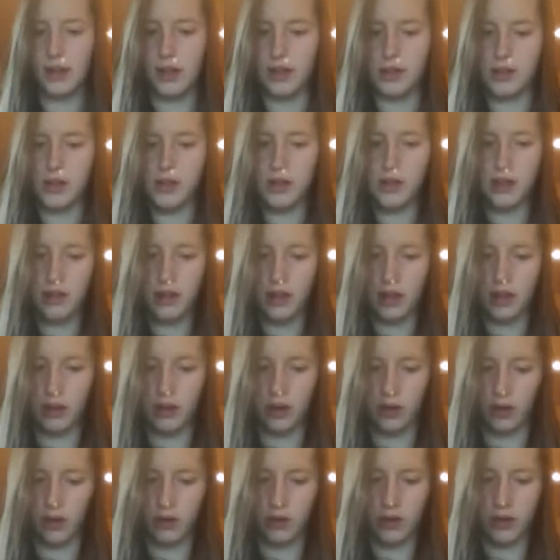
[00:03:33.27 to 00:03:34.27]
"Isn't there that
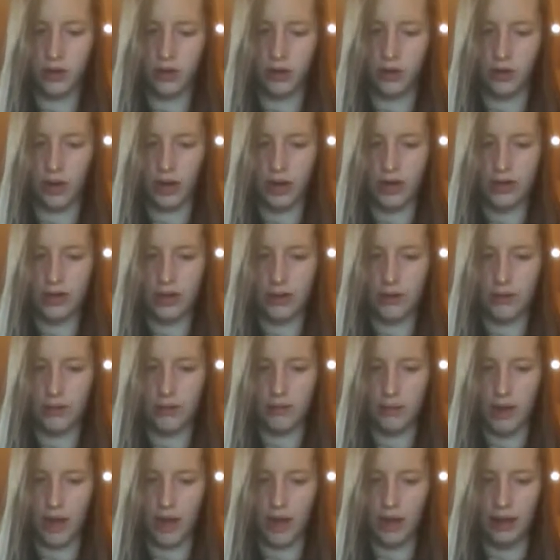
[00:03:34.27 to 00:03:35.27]
girl in our grade
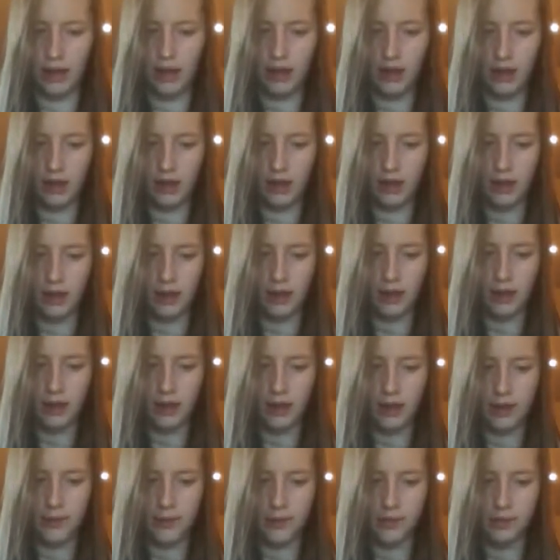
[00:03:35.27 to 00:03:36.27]
named Meg?"
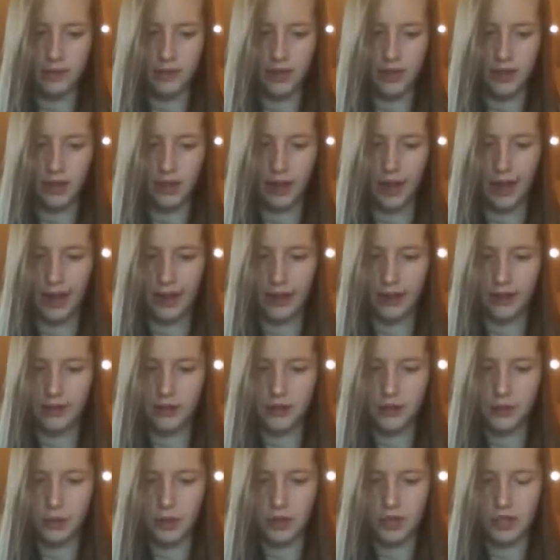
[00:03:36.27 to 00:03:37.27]
Hal
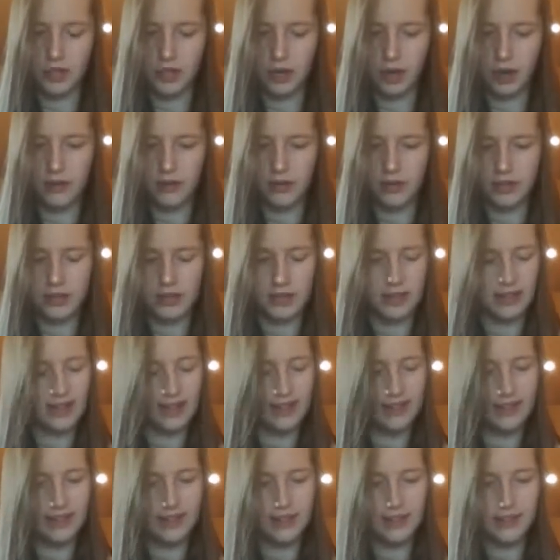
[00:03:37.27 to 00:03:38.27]
squinted off into the
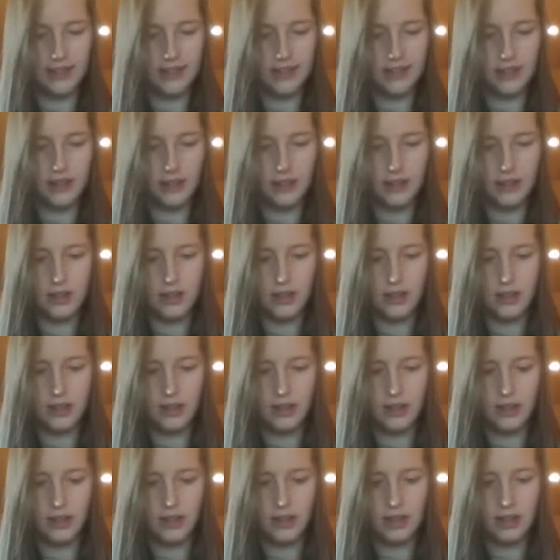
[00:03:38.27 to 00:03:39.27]
distance.
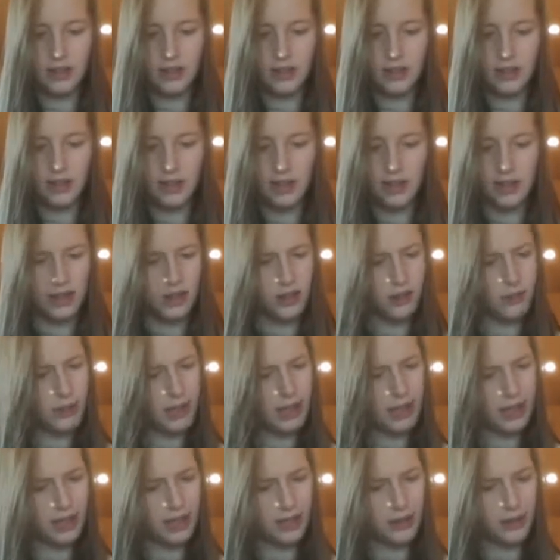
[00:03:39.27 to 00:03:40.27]
"You
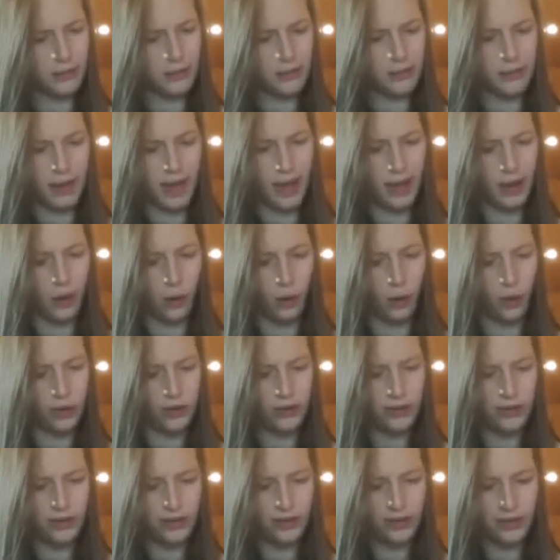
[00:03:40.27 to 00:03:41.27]
mean Meg
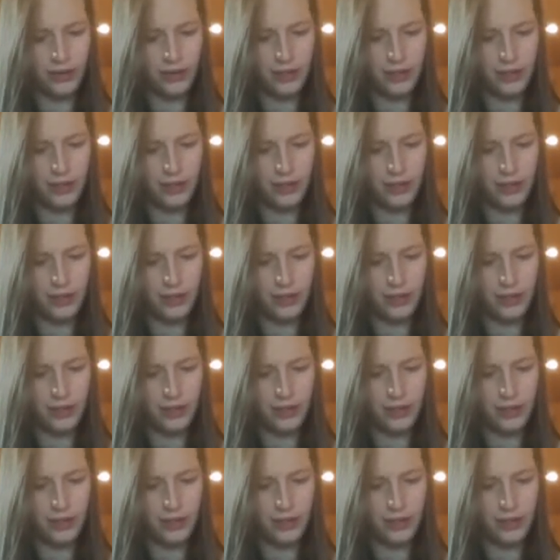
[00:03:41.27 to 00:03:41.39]
Horton?"